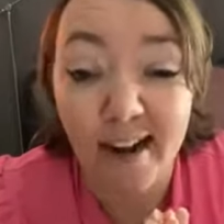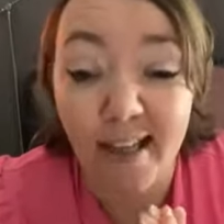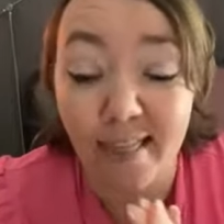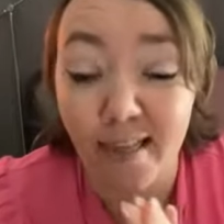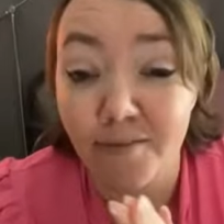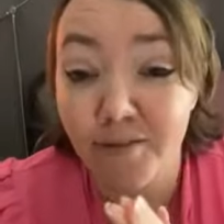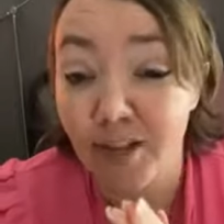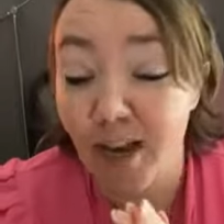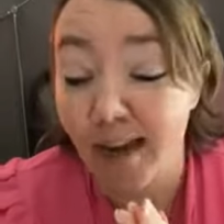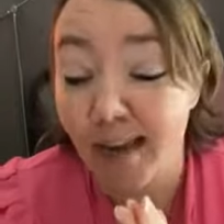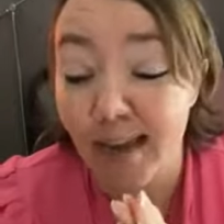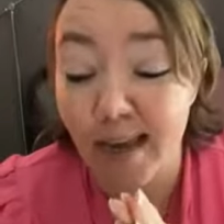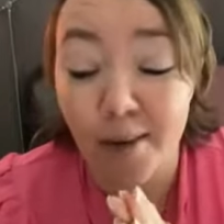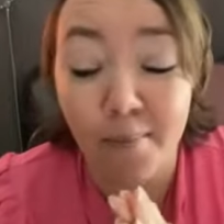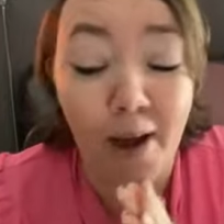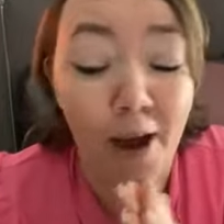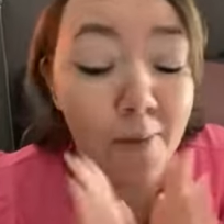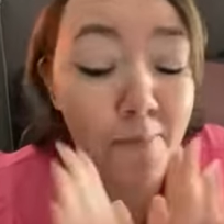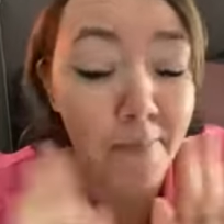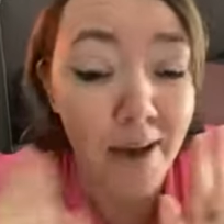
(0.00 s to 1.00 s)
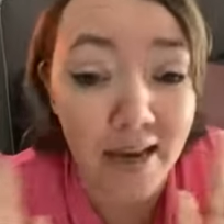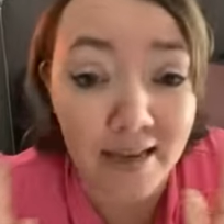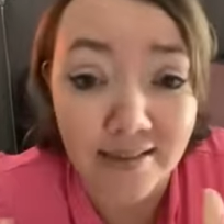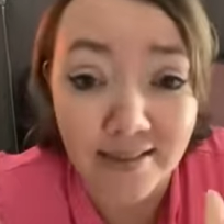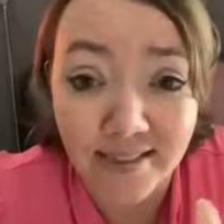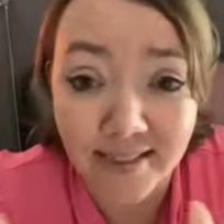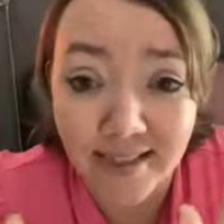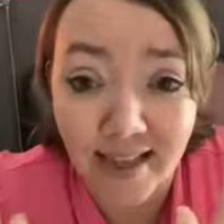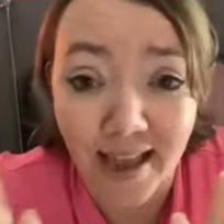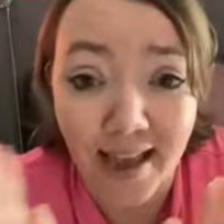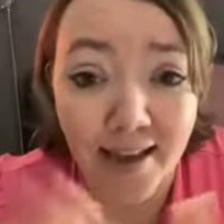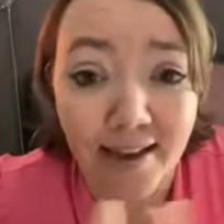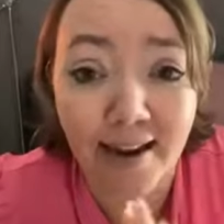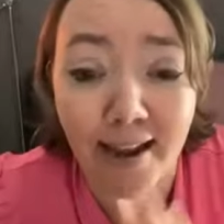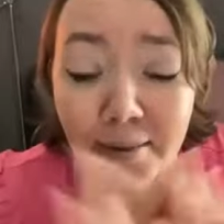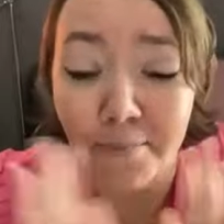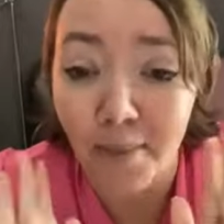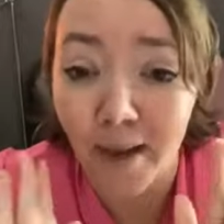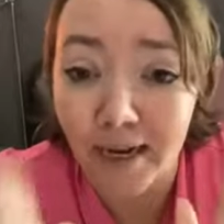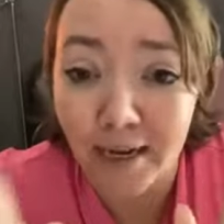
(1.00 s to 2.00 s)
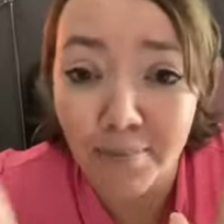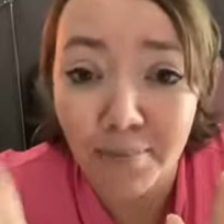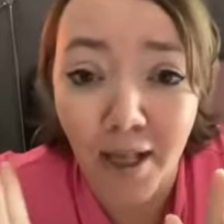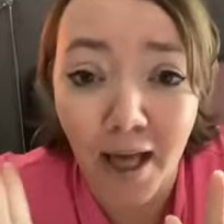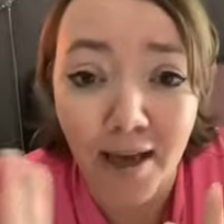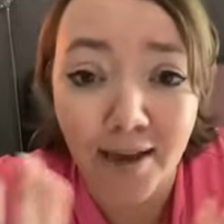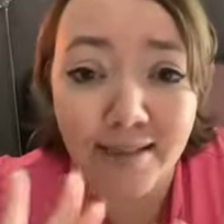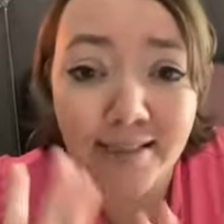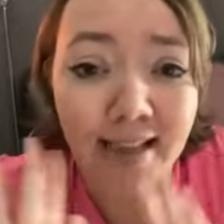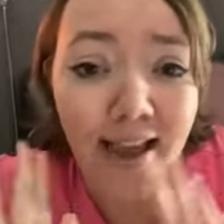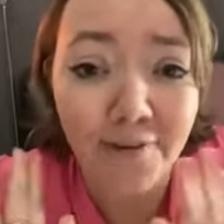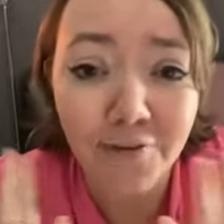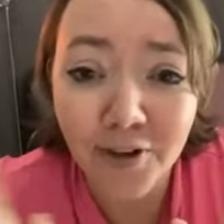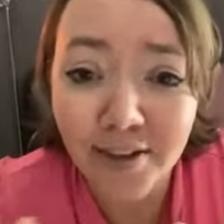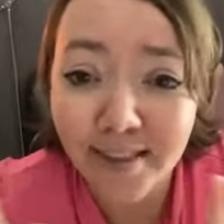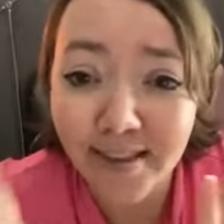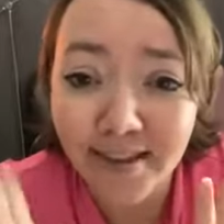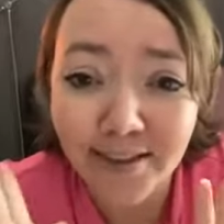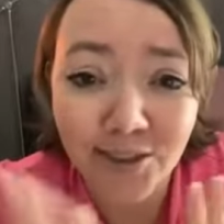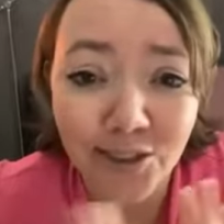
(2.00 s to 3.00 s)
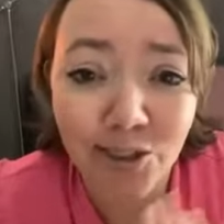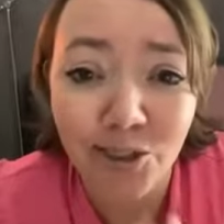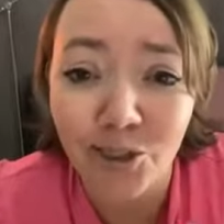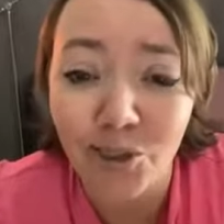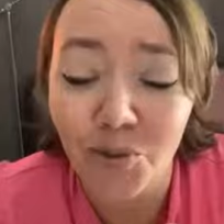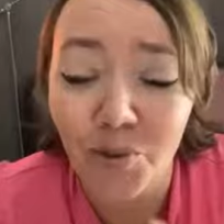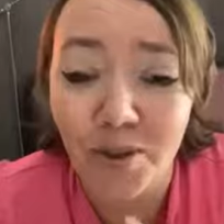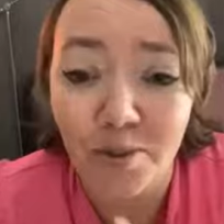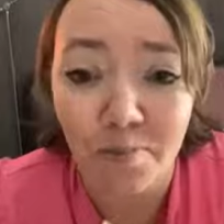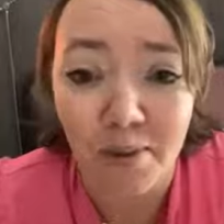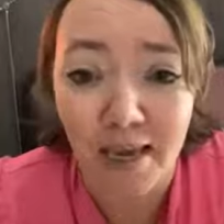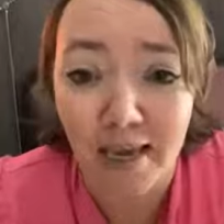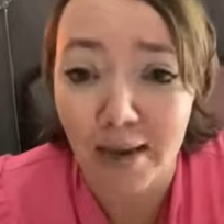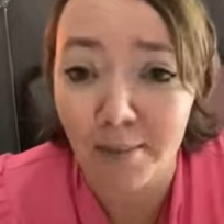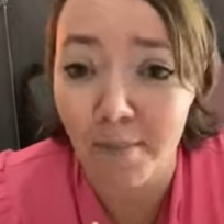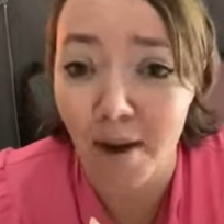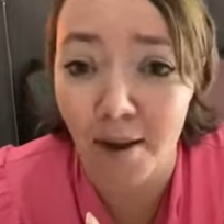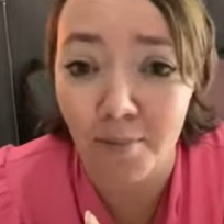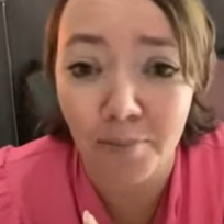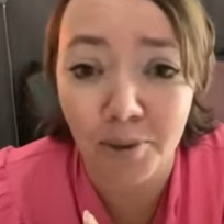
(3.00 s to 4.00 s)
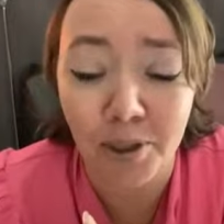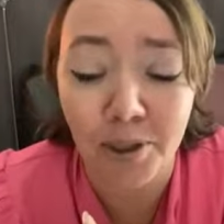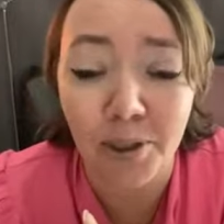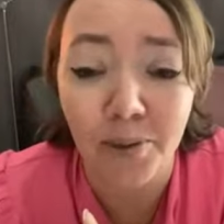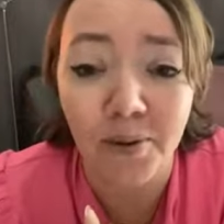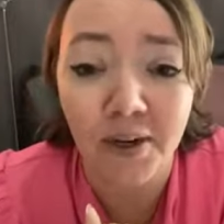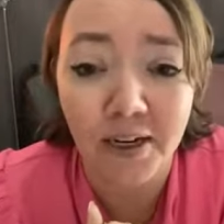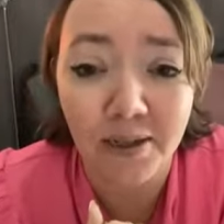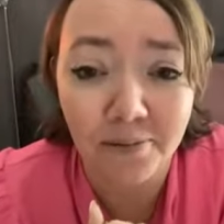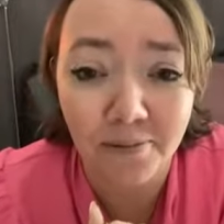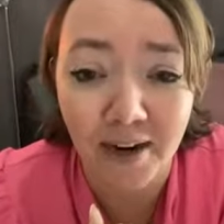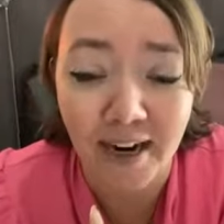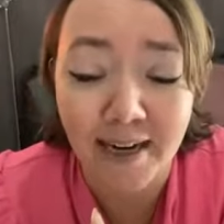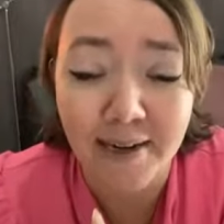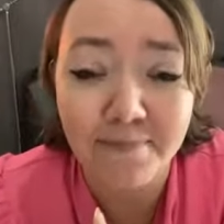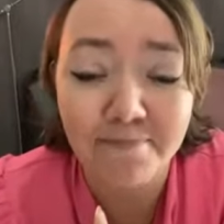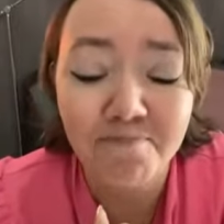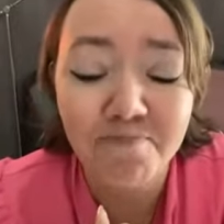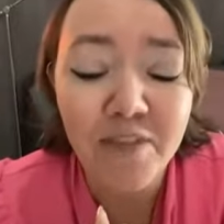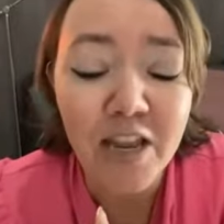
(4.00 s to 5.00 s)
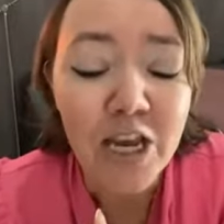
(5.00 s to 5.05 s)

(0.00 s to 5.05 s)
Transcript: I love talking about mindset and money blocks, everything to do with being a mompreneur, right?